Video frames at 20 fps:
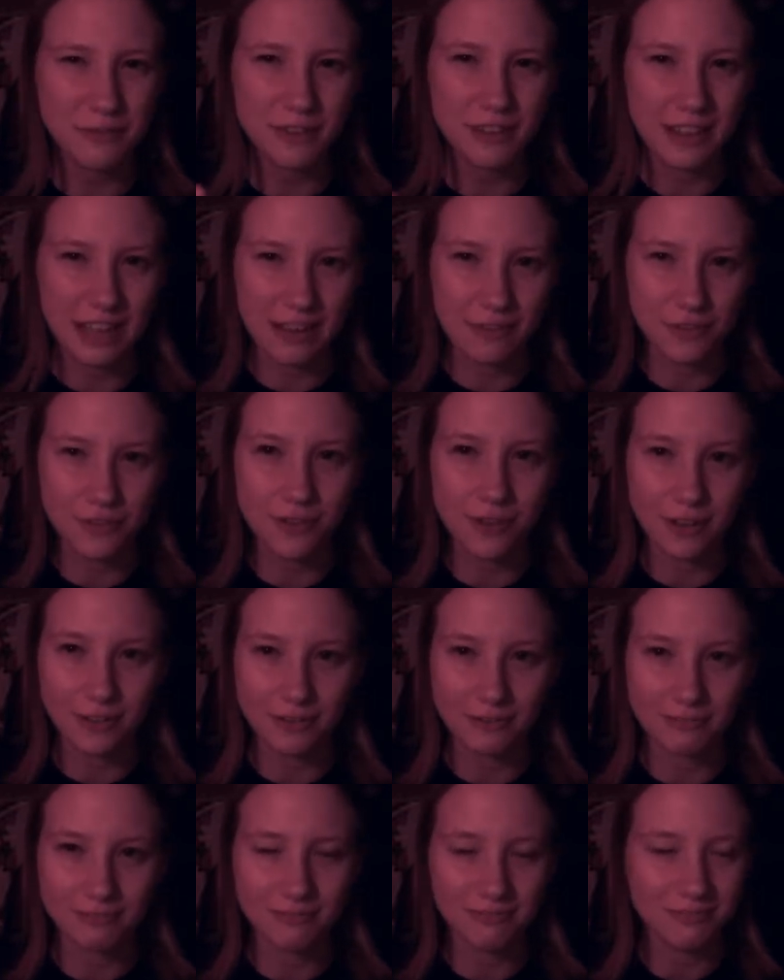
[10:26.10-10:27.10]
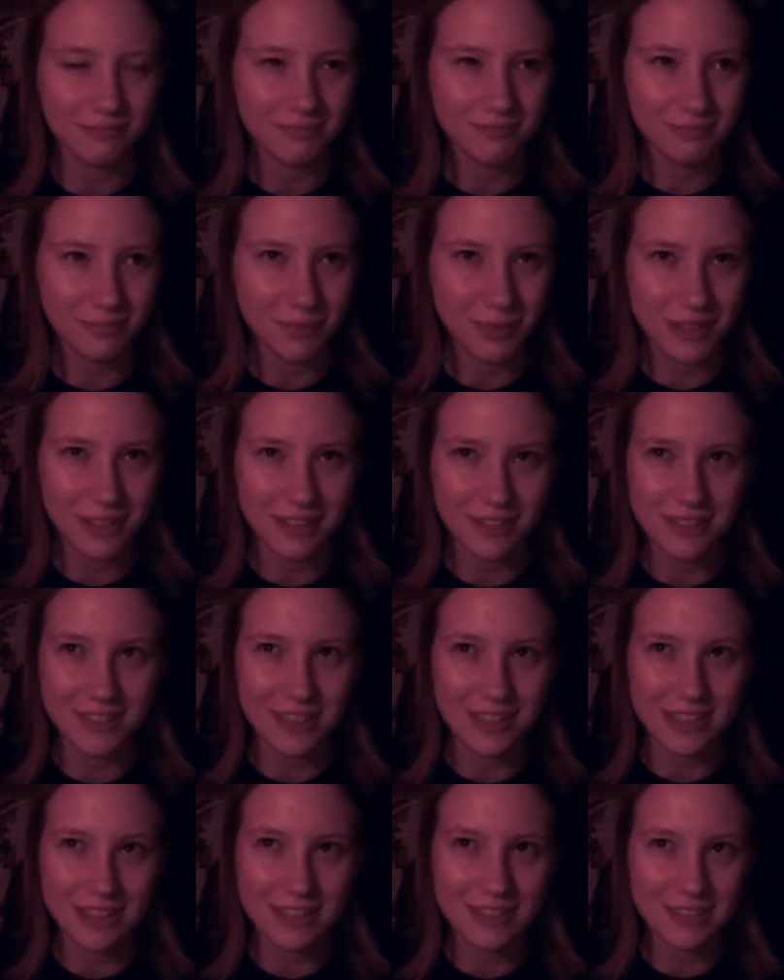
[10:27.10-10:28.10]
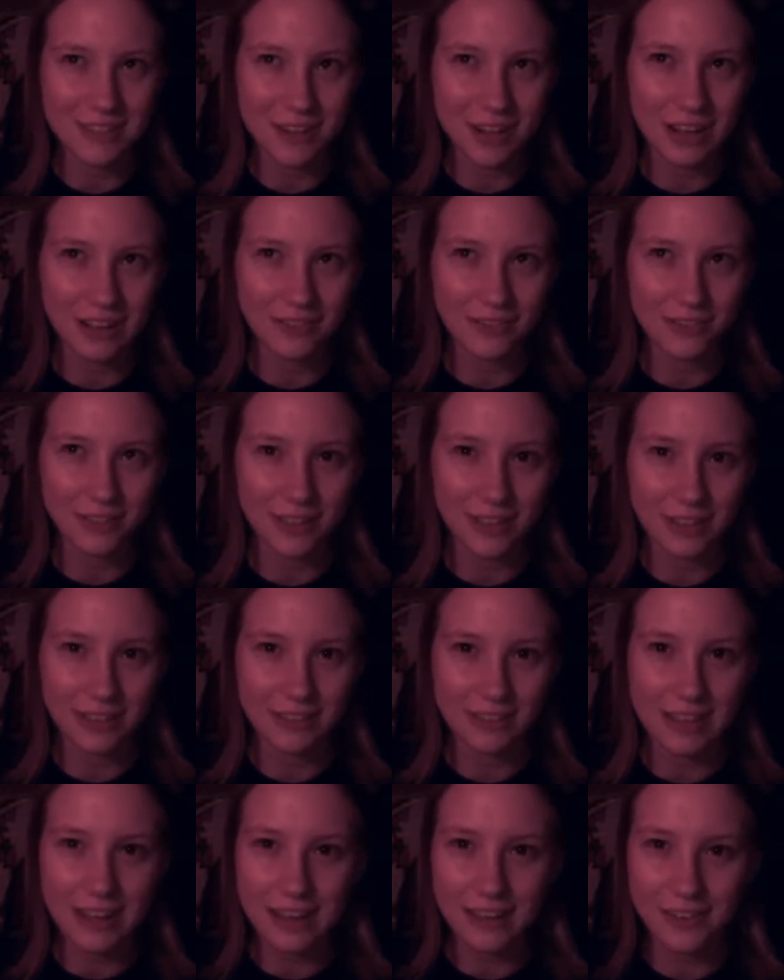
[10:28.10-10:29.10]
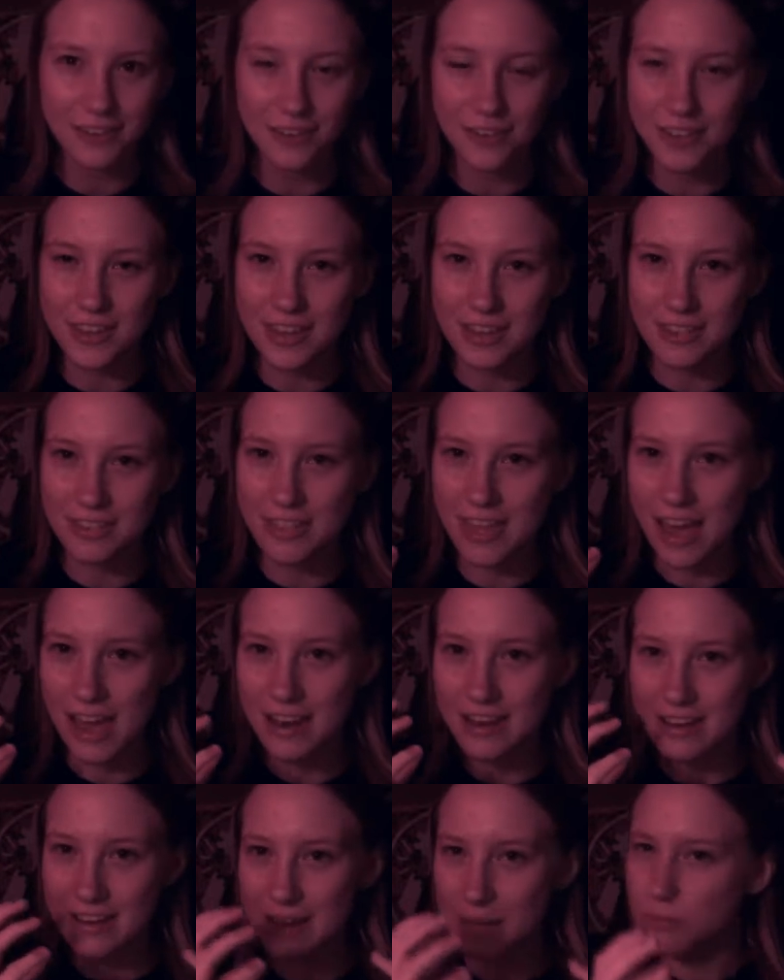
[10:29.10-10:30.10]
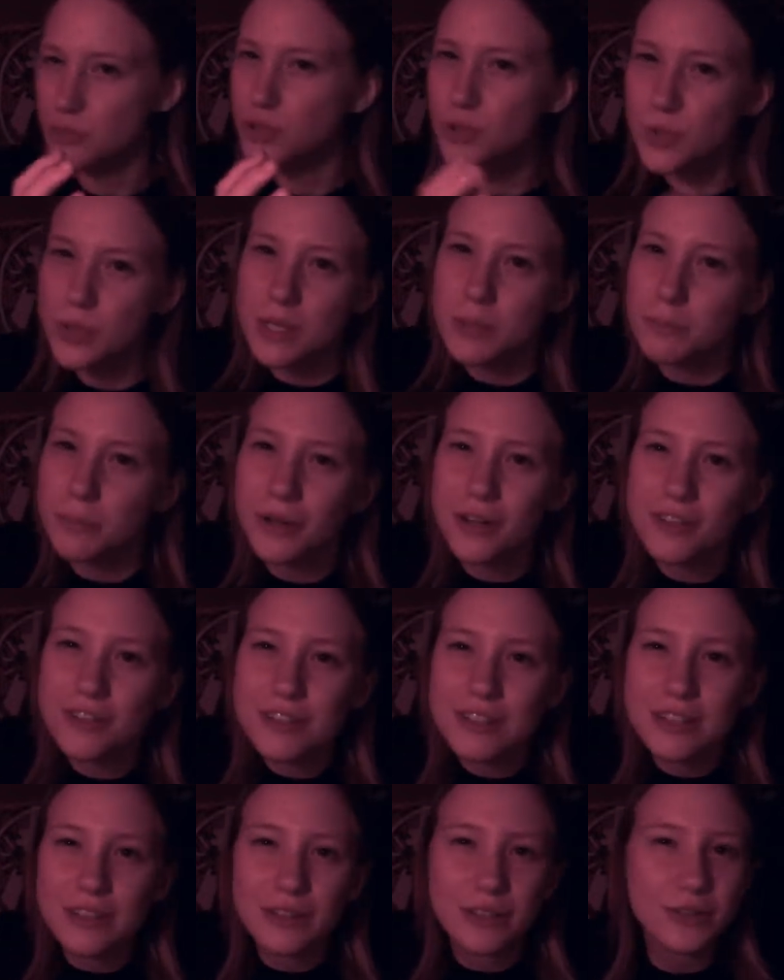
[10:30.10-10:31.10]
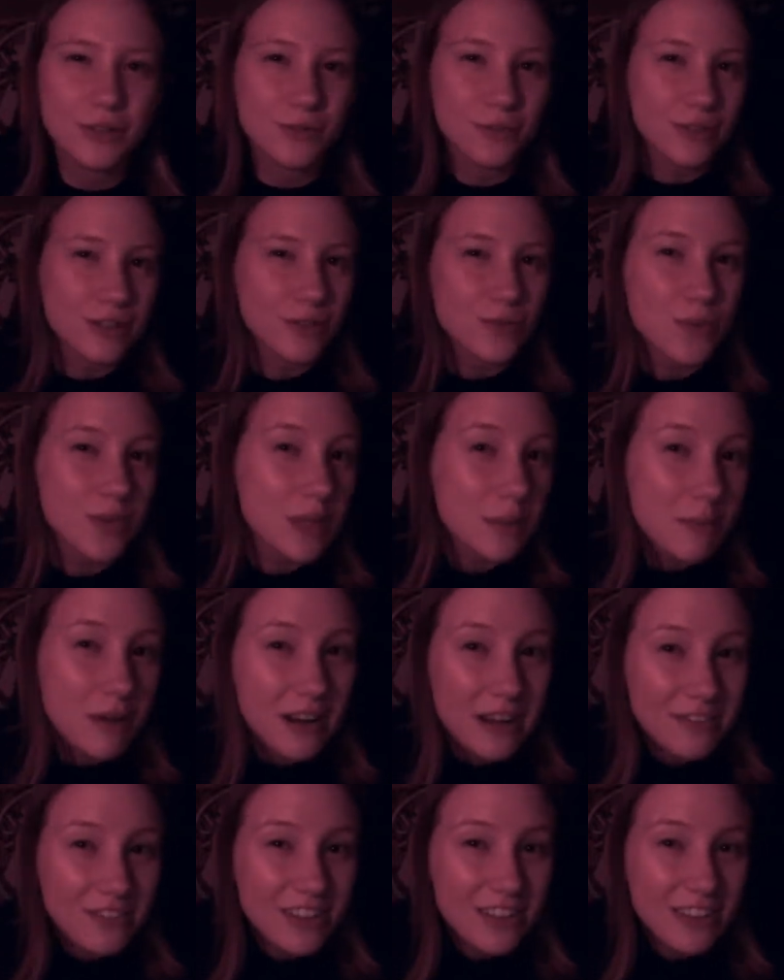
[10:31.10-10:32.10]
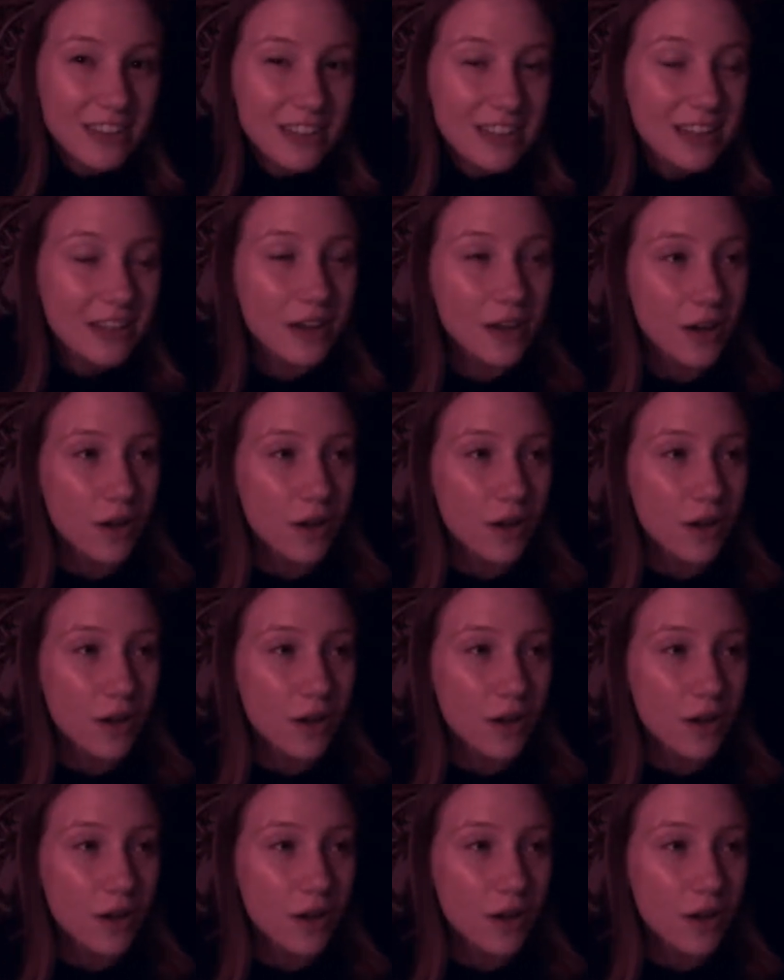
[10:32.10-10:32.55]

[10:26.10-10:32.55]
have strong opinions. Like, it's not even funny. They either think that Neptunian person agrees with them on everything,